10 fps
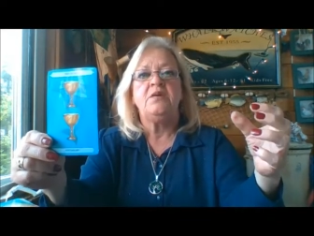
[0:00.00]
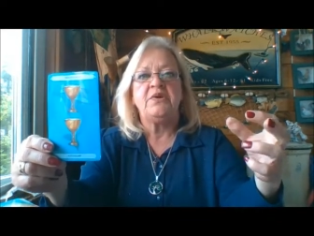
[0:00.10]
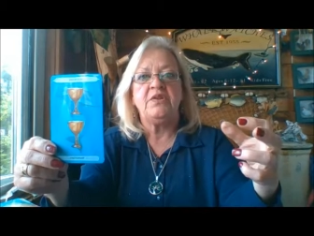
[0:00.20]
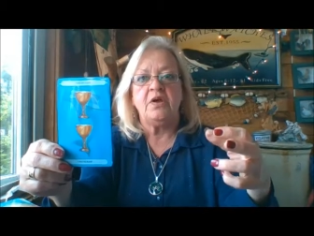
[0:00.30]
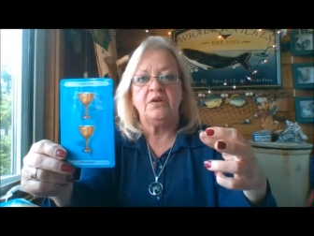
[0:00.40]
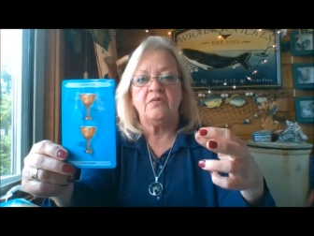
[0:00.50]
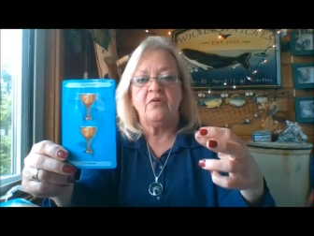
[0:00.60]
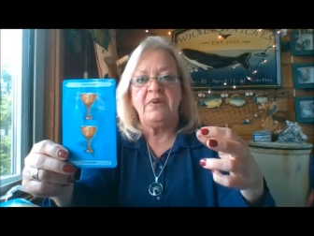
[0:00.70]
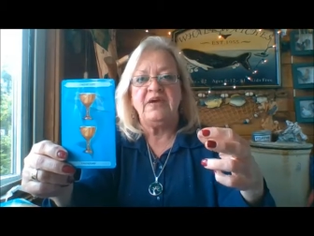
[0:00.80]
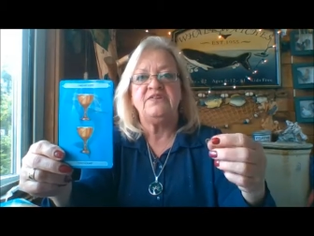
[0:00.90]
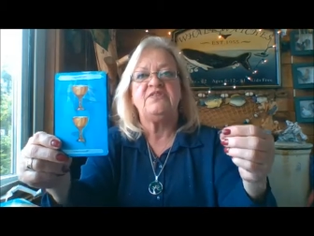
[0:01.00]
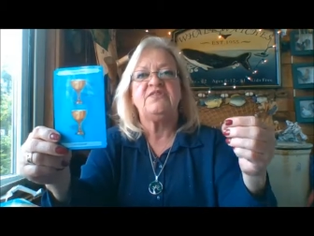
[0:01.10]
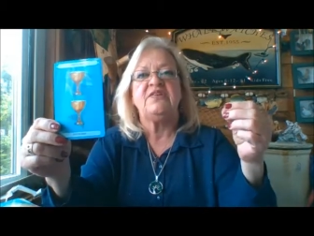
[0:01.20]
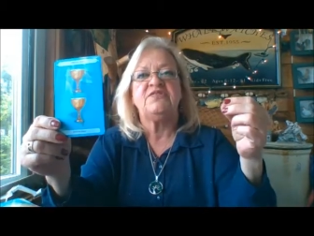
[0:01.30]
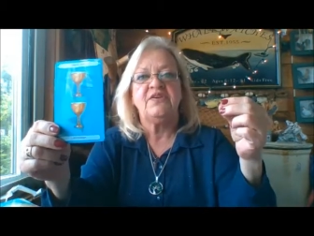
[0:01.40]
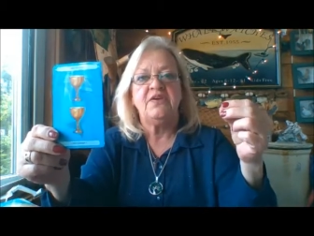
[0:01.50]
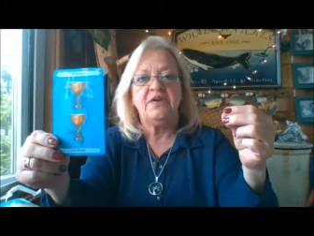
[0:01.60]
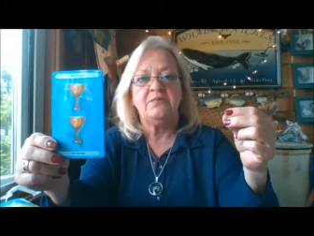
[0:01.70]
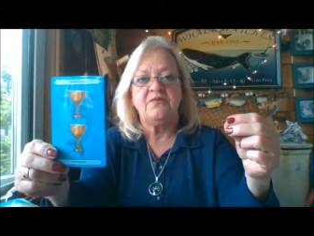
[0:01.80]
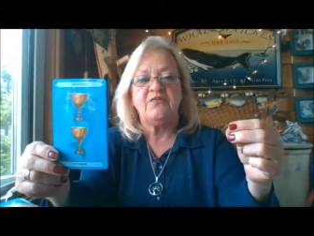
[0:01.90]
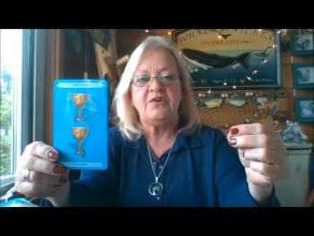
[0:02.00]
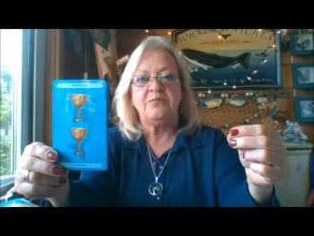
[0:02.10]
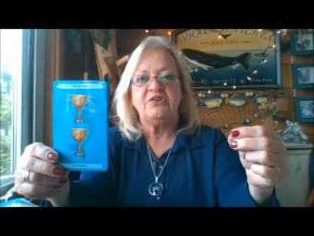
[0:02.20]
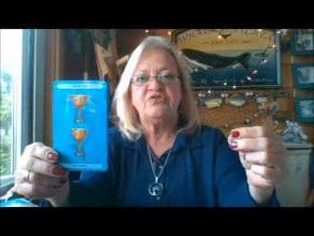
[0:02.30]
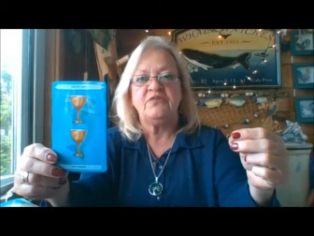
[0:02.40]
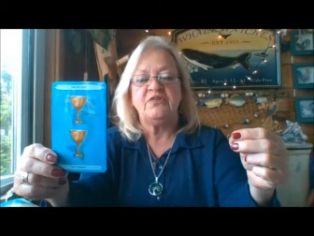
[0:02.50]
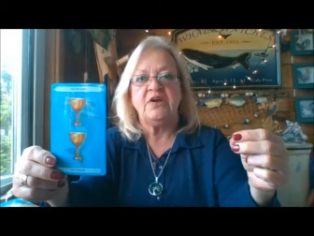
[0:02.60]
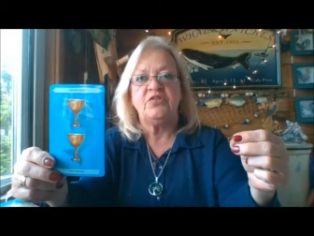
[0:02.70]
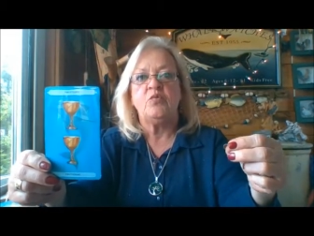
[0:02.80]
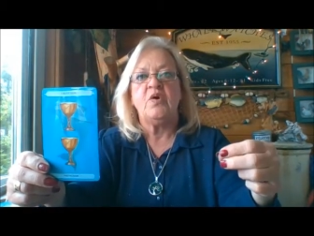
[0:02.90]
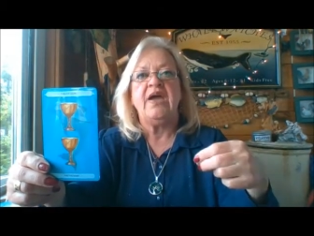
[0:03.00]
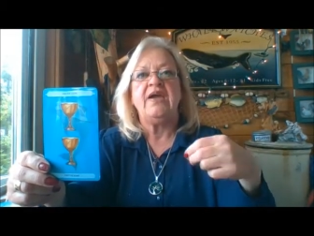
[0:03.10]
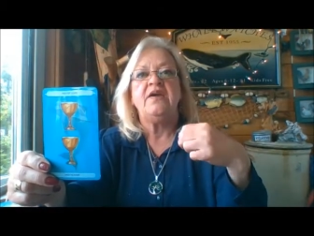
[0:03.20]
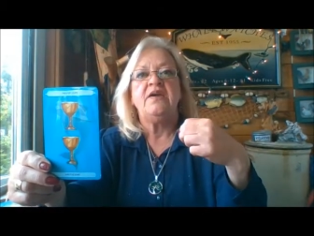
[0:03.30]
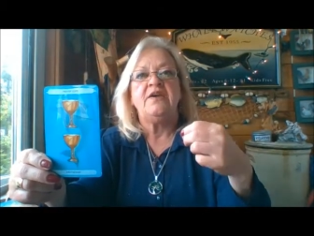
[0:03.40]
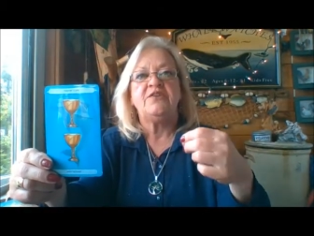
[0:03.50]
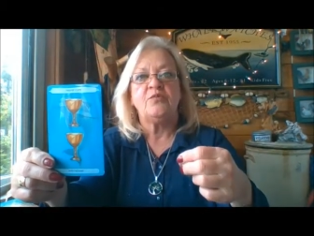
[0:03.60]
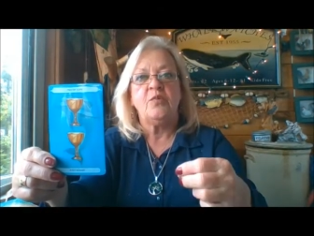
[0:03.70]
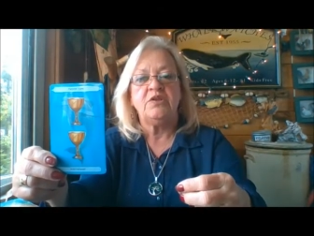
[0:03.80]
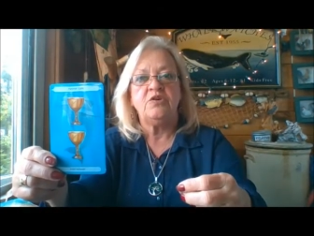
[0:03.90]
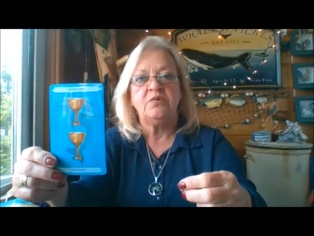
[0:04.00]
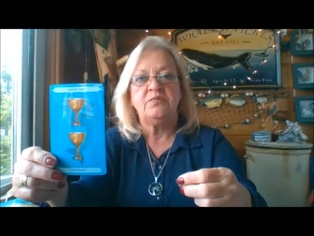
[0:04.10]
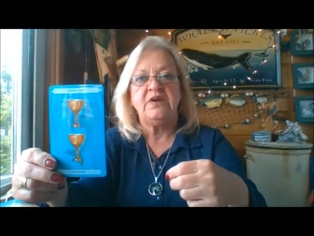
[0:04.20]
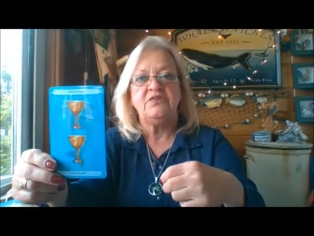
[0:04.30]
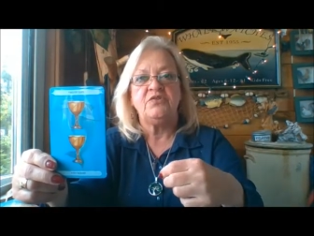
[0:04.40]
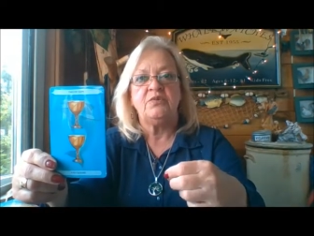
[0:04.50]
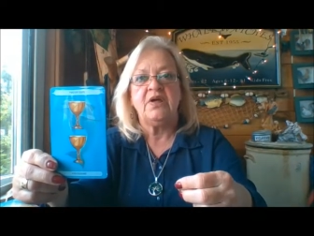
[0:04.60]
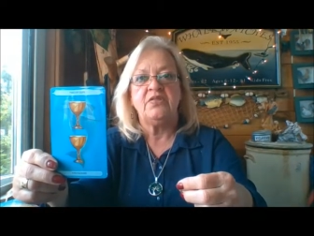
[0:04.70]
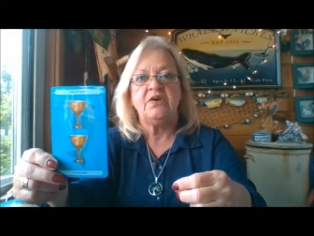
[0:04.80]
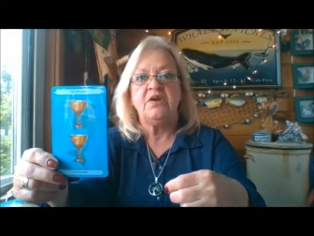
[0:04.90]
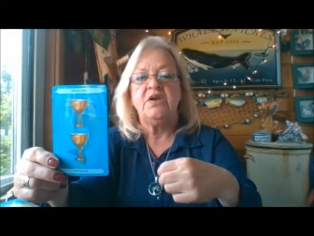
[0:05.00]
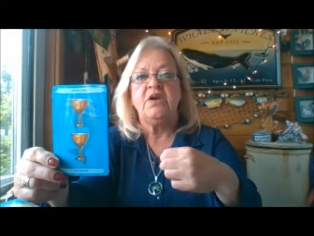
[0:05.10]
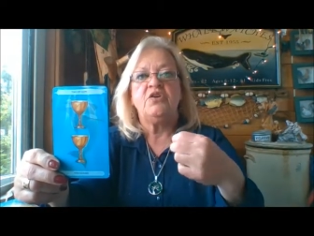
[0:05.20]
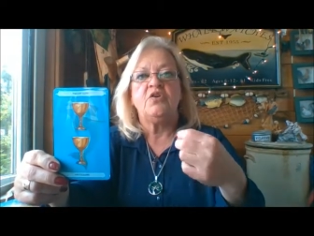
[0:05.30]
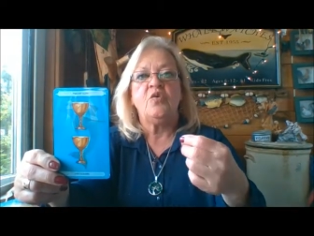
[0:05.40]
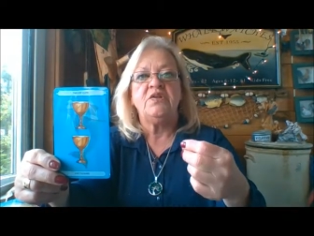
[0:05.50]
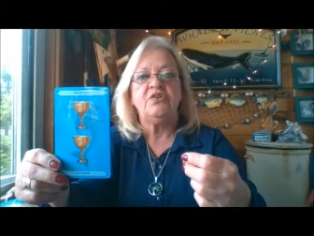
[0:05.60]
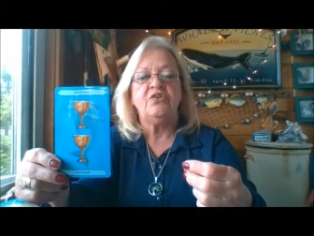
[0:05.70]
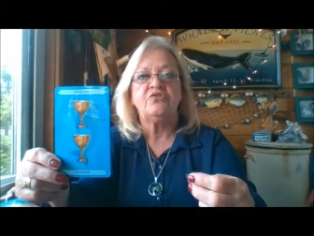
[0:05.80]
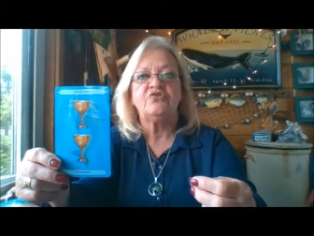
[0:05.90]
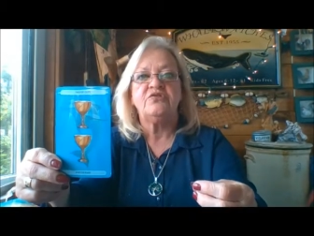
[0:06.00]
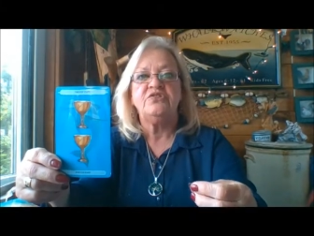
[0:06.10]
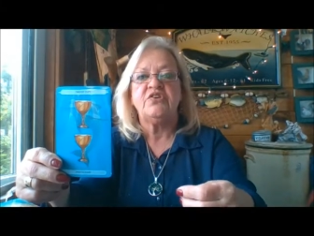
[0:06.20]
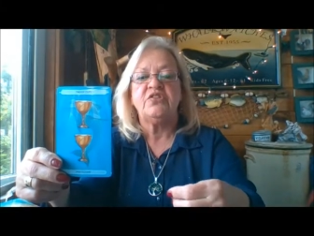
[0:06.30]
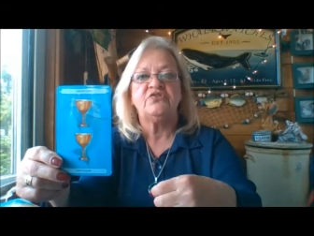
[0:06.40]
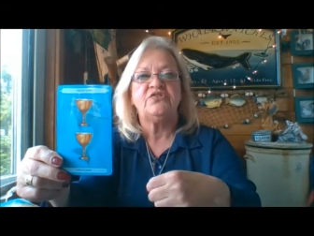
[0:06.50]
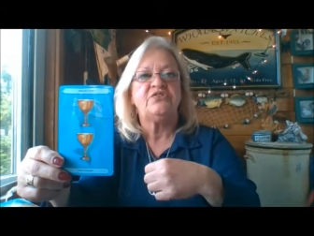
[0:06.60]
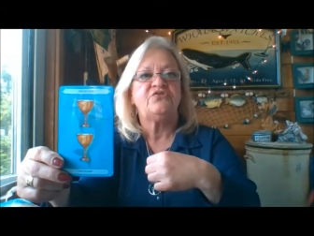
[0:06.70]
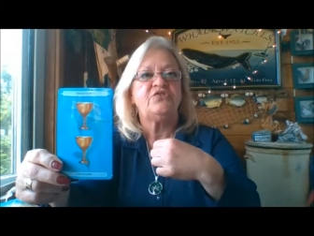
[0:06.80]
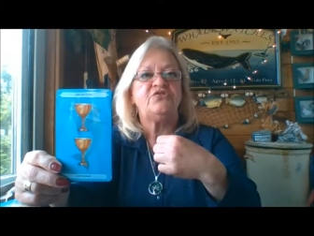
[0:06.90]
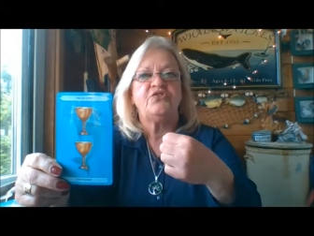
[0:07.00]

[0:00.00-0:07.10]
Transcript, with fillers: but not in a romantic sense but very much every other way is from one human being to another you're going to nurture each other's interests.